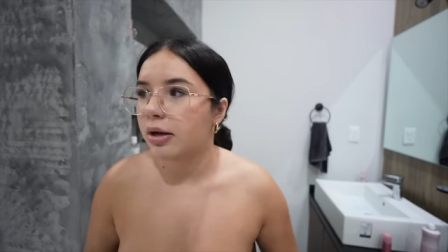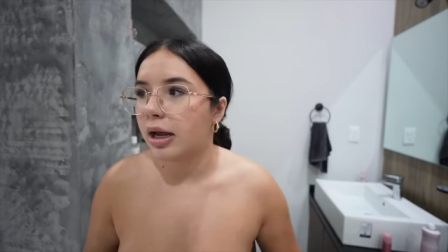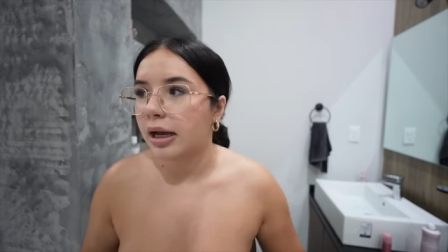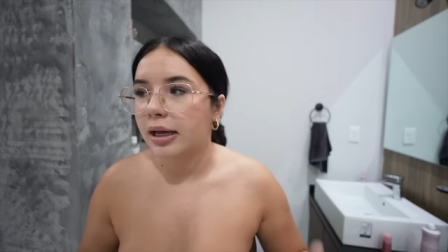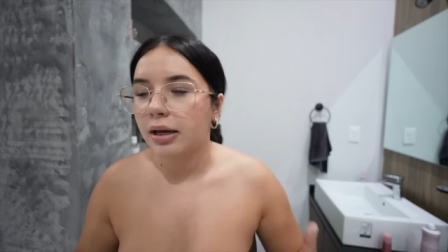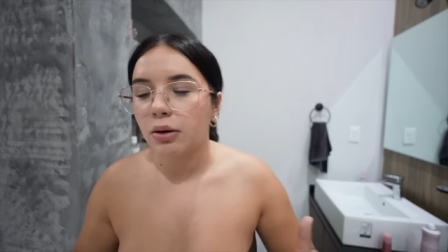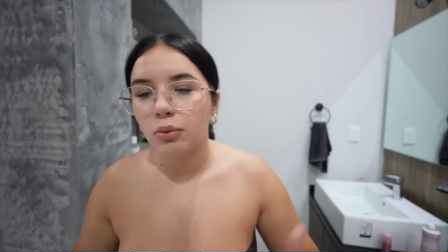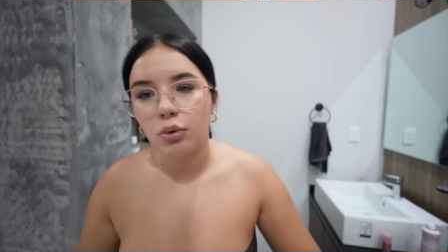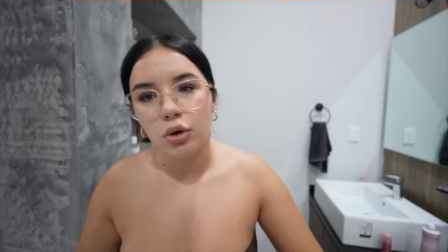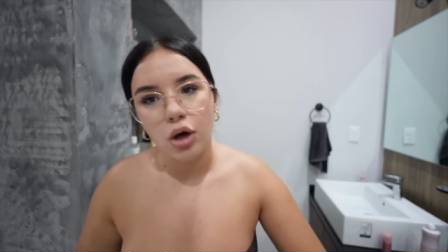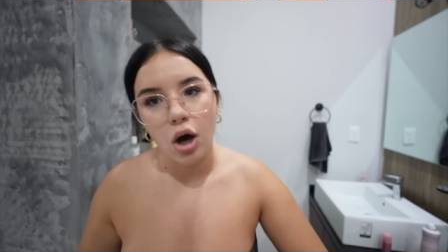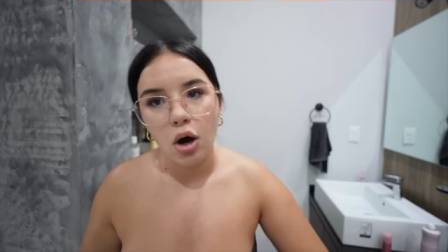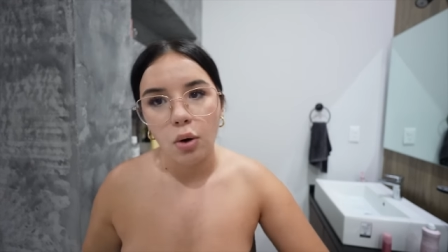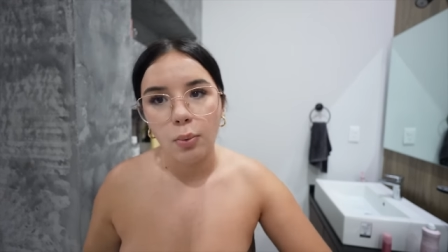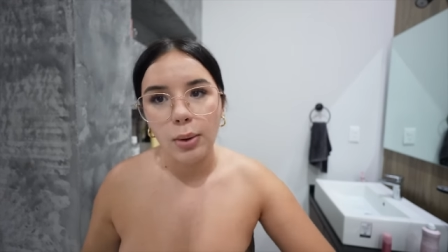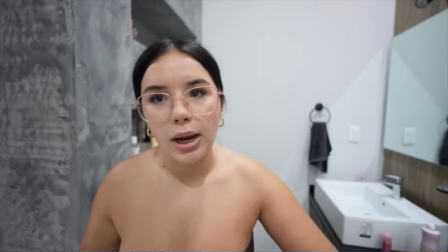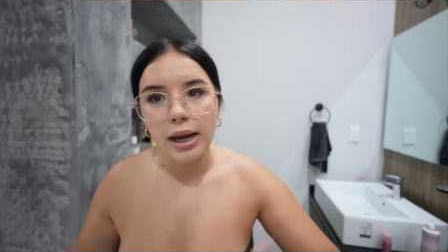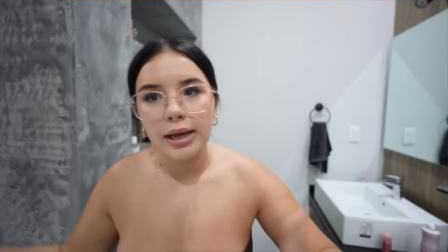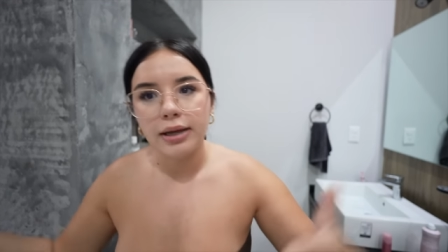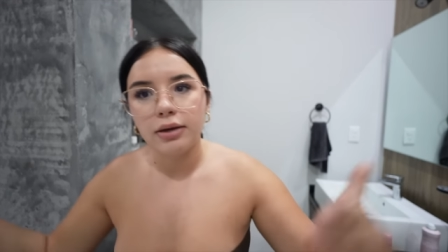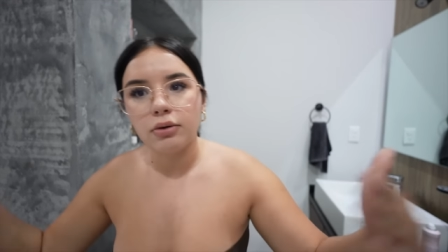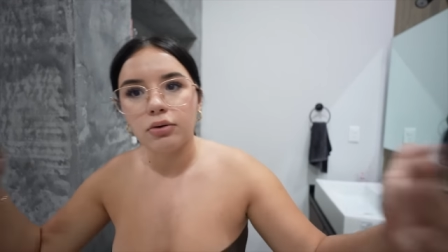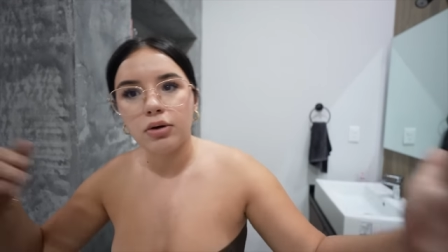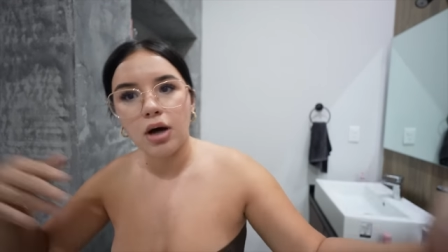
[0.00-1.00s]
Like it will go
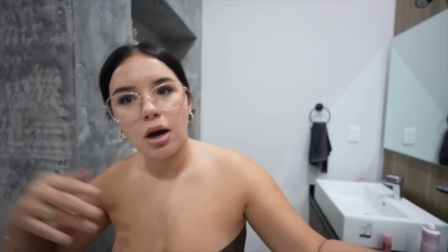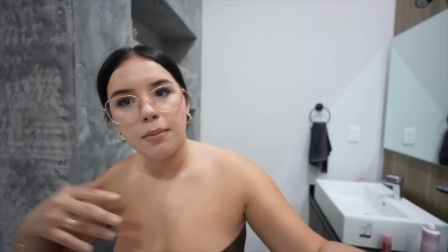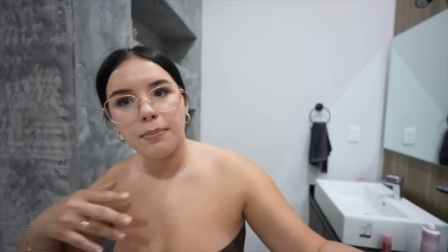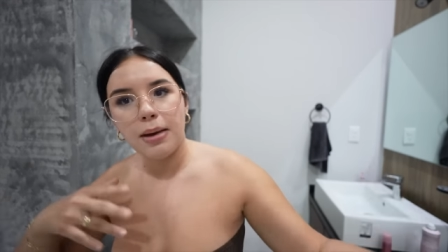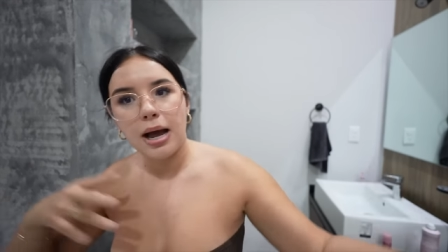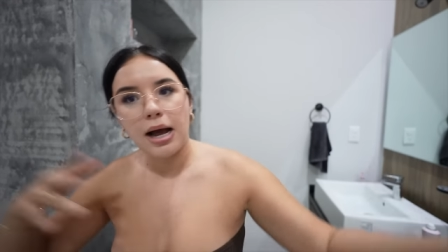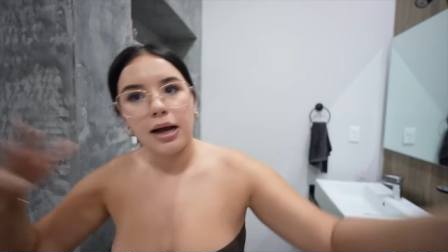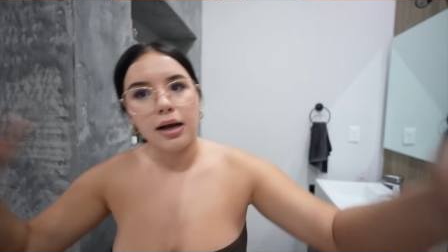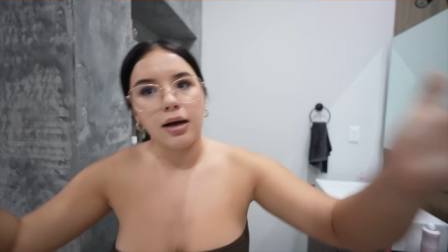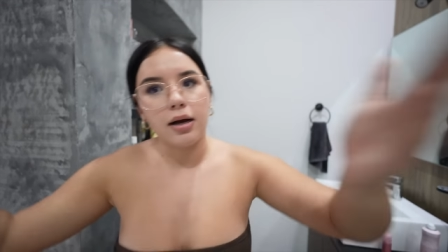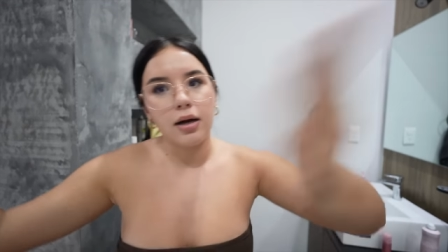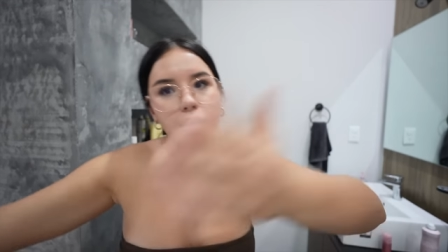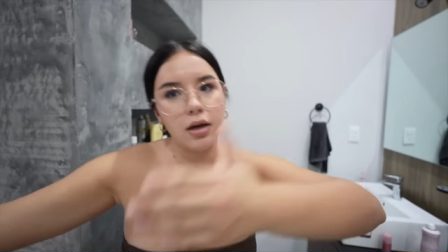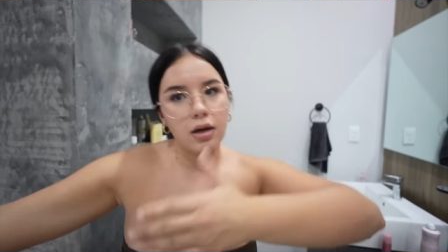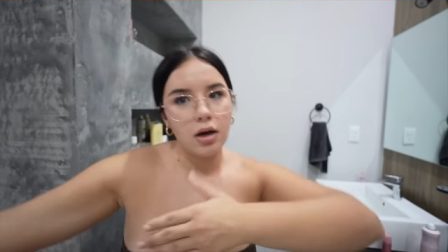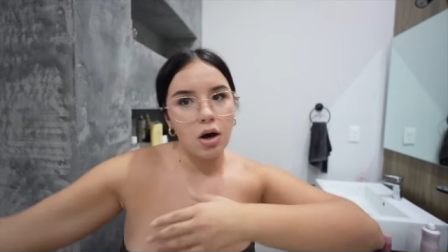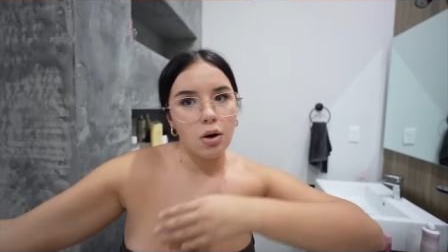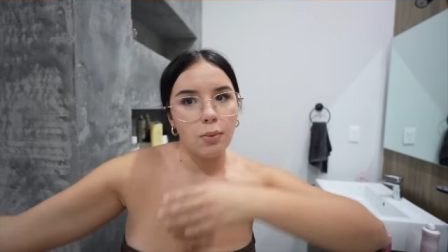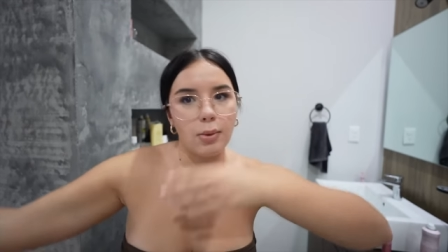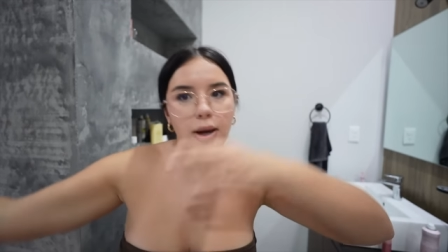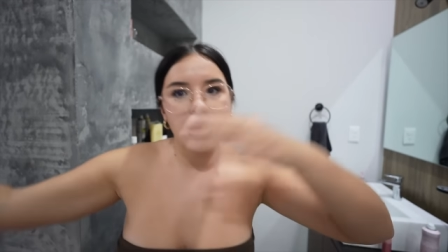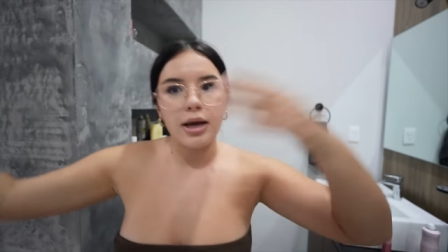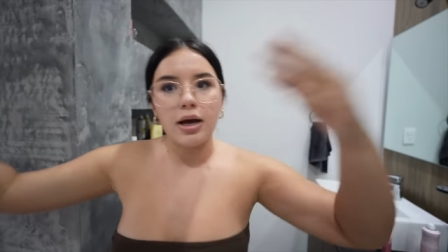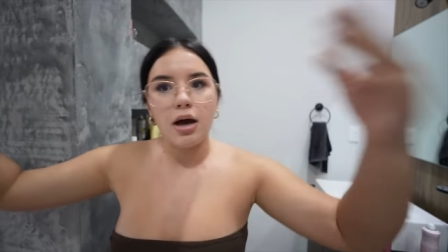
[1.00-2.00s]
away, it will come back,
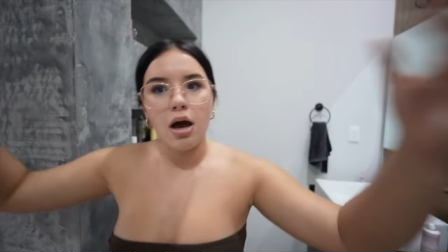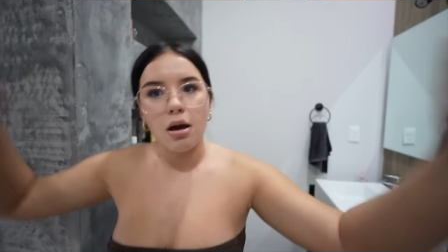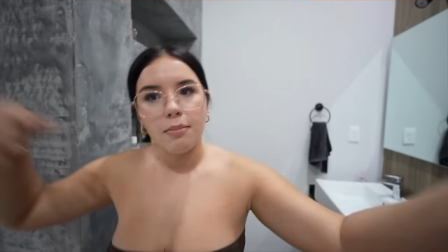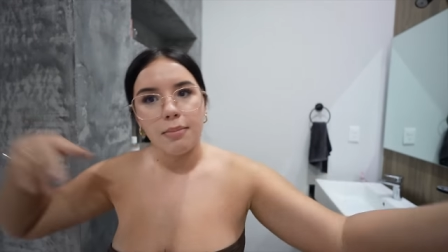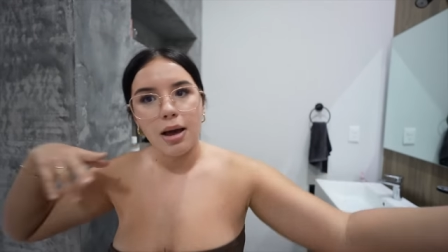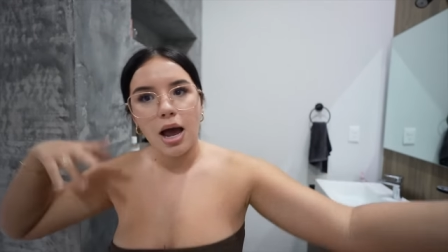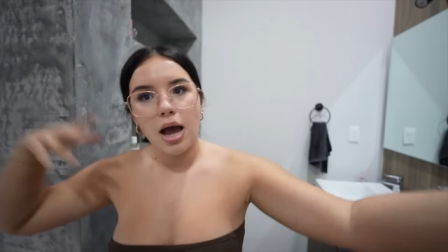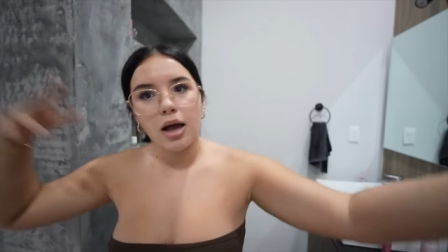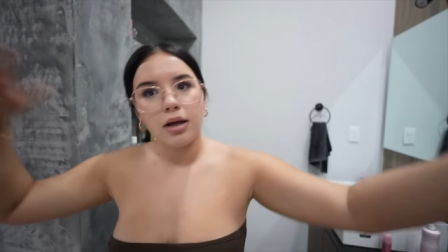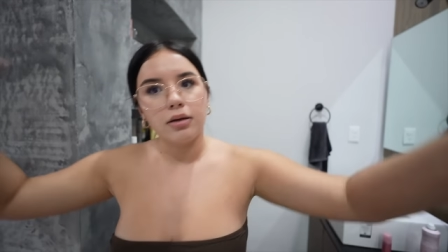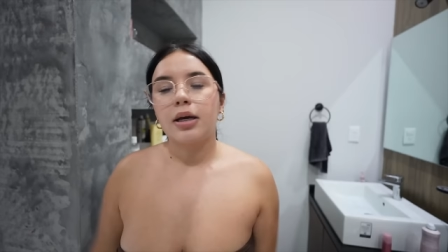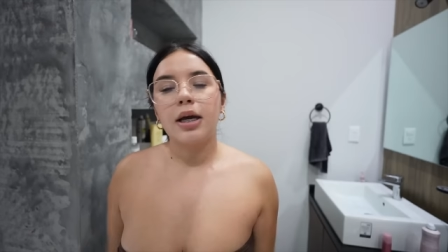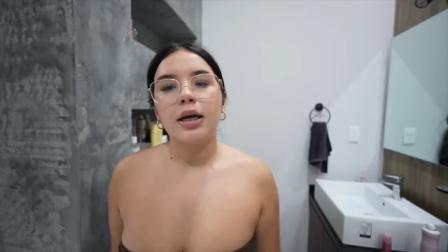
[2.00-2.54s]
go away, come back.